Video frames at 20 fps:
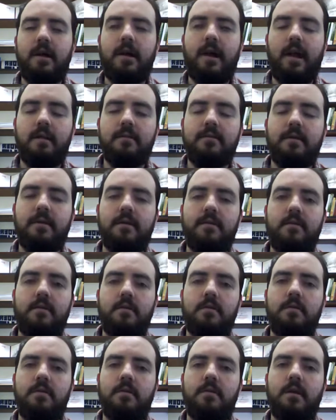our
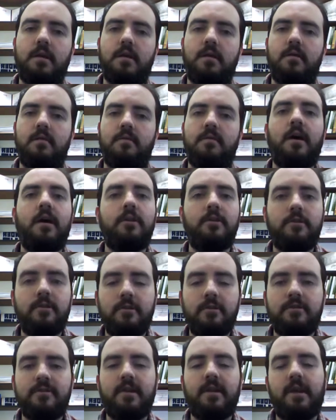ancestors and think of
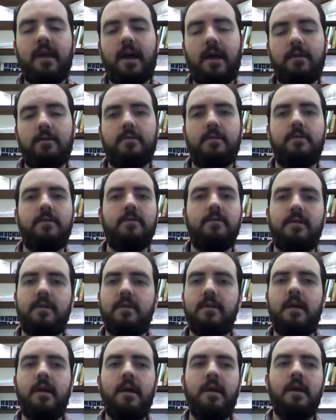hunters and gatherers
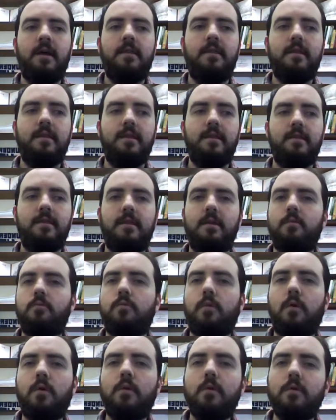and the
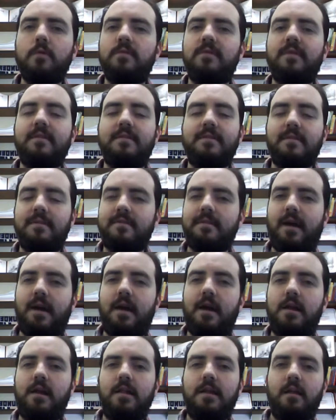roles in
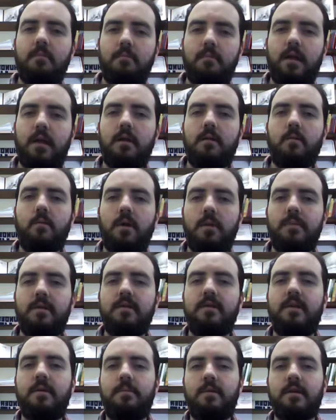society that men and
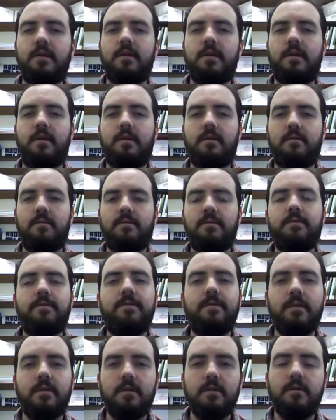women typically
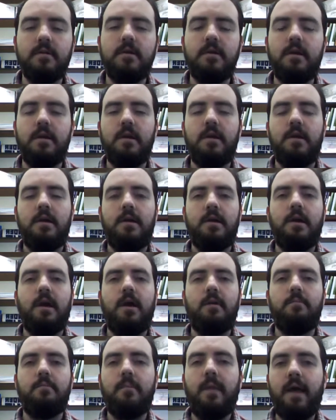fulfilled.
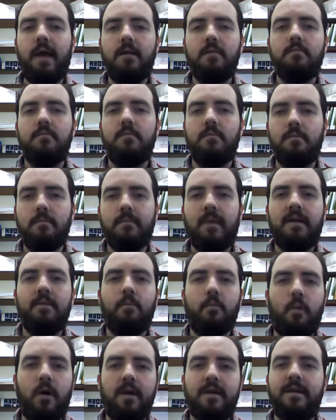Men
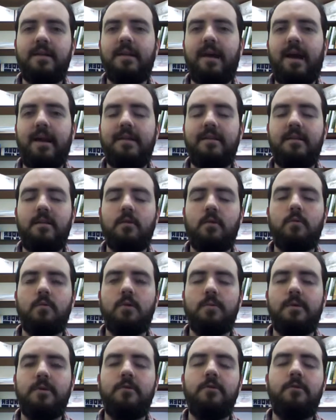might want an ideal
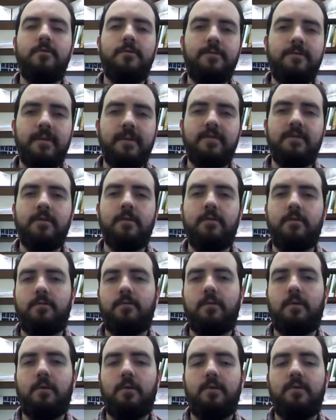woman who fits those
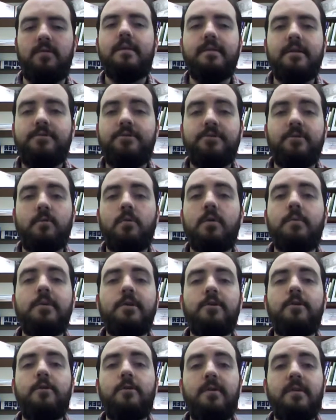roles, such as a
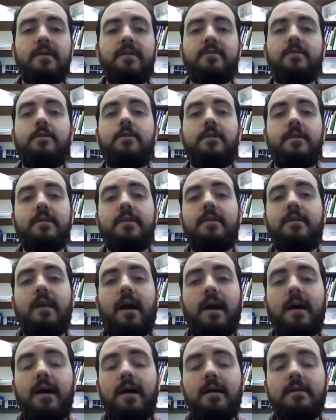woman who is good
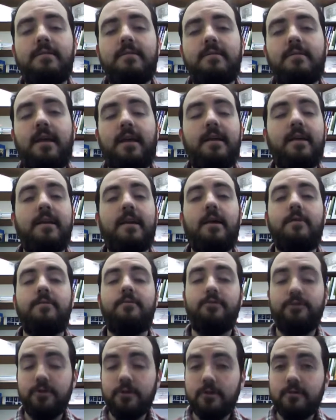at taking care
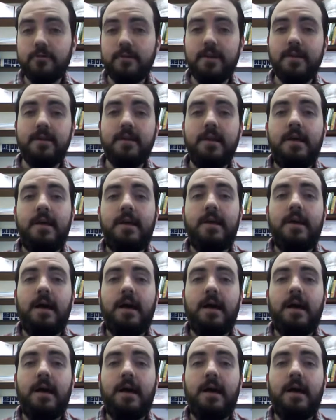of children,